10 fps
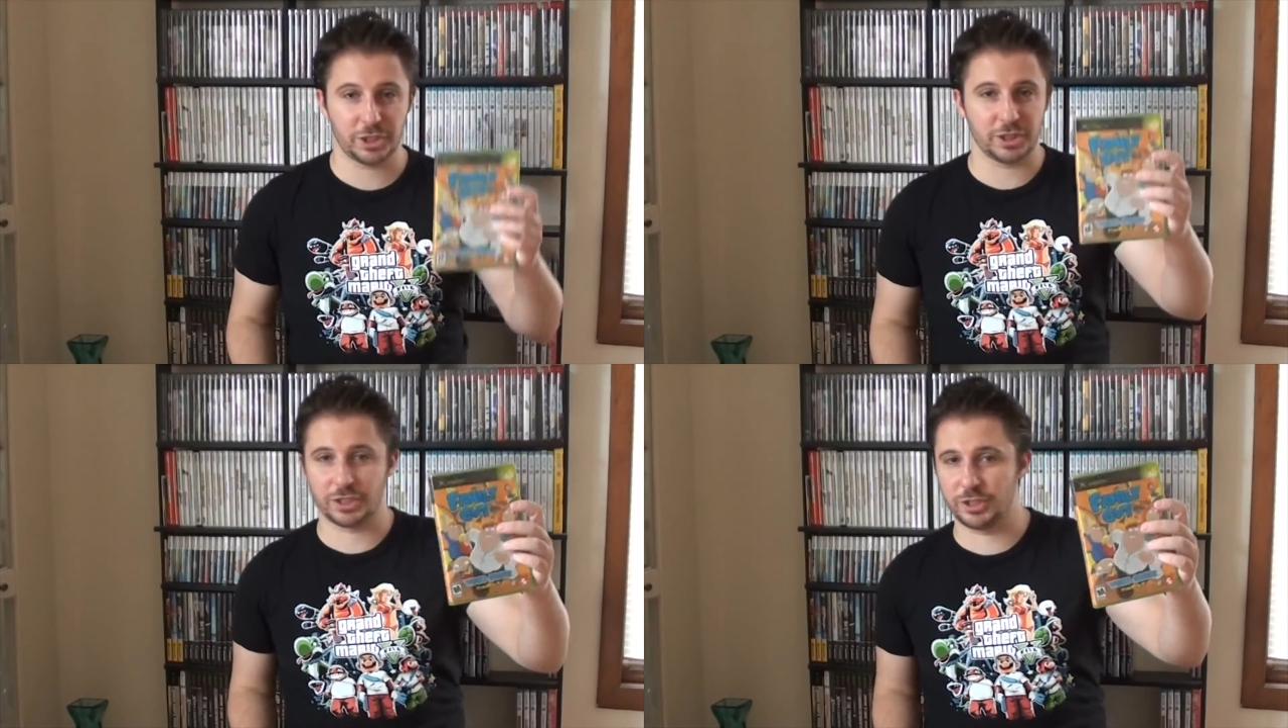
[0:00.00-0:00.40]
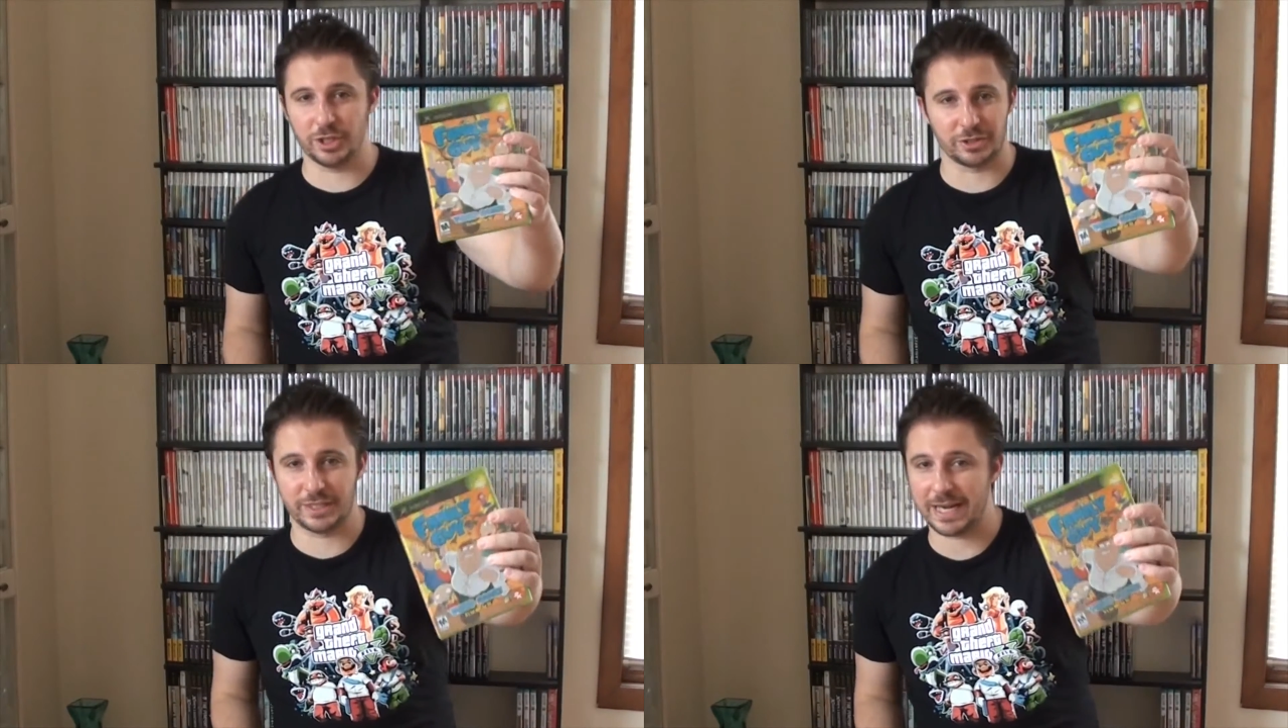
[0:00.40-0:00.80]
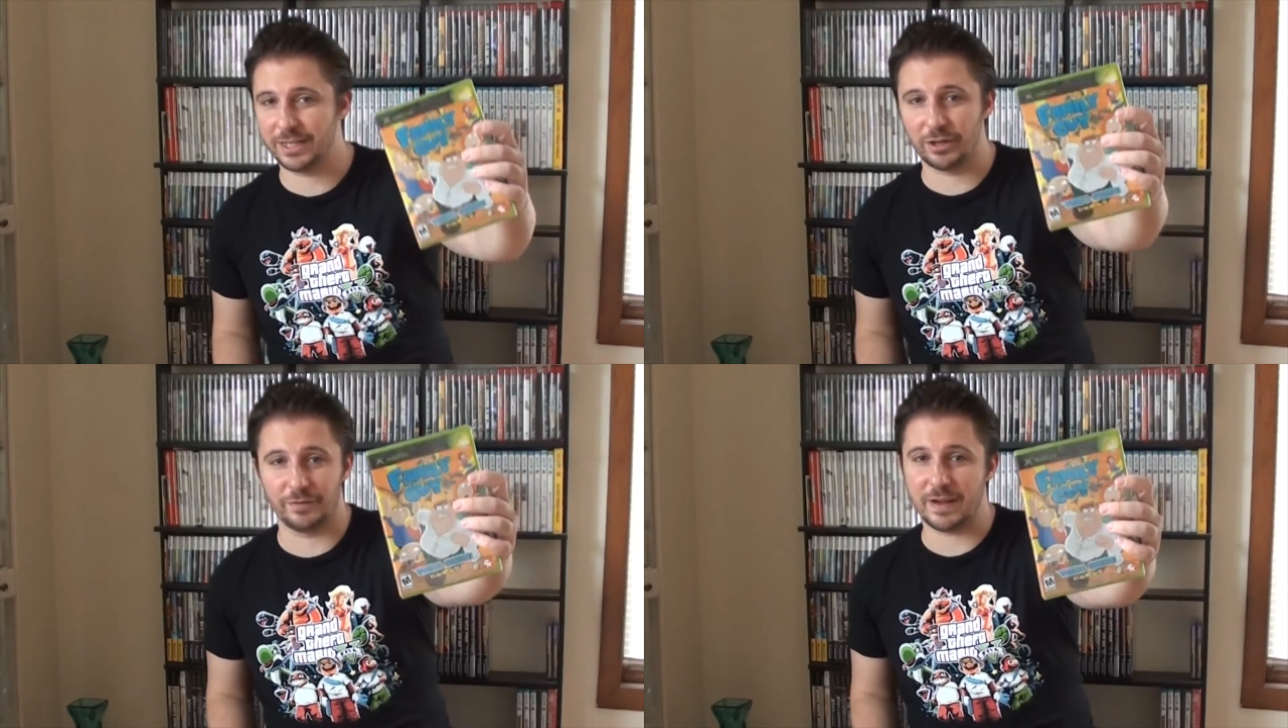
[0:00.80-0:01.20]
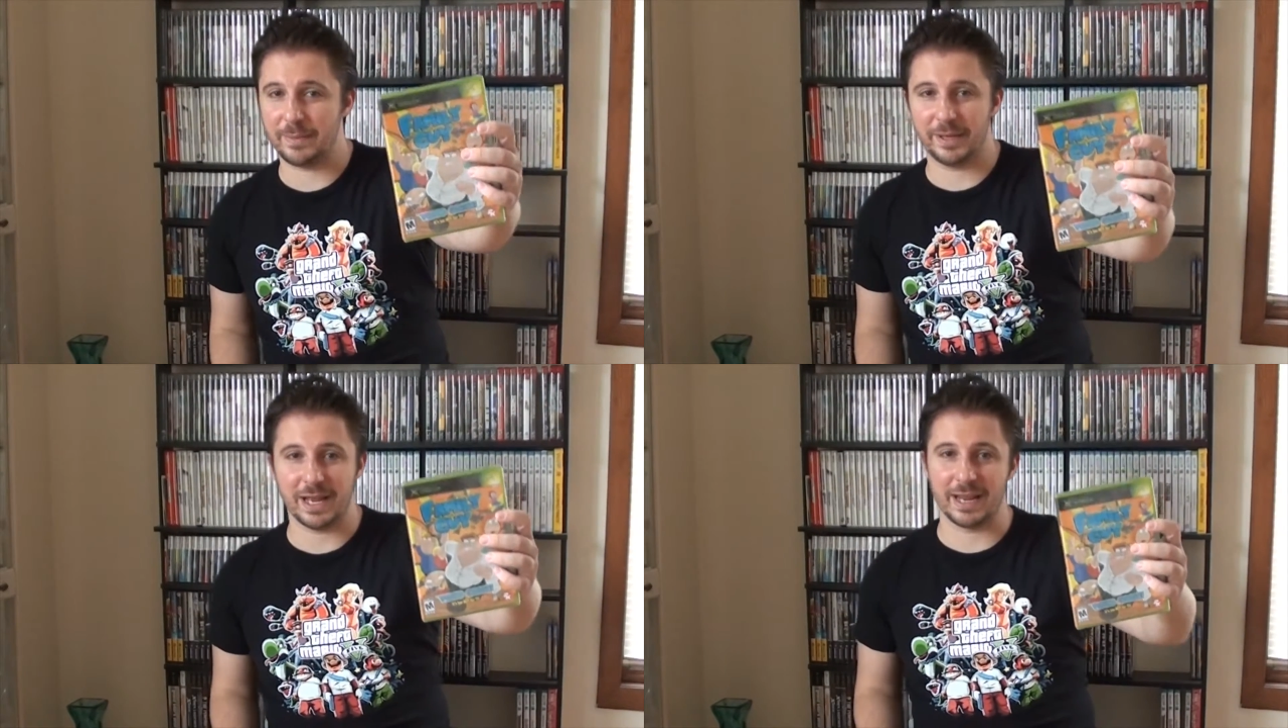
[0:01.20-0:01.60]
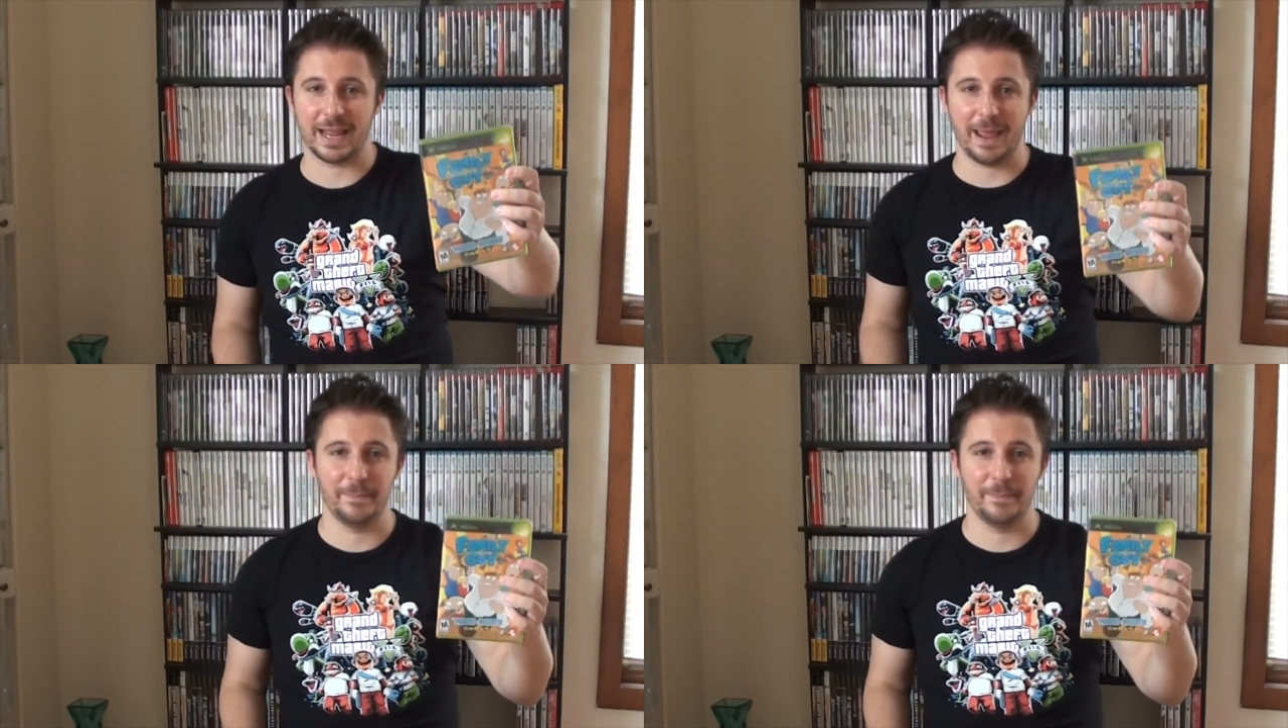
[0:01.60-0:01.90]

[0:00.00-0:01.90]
is just, you know, standalone Family Guy game,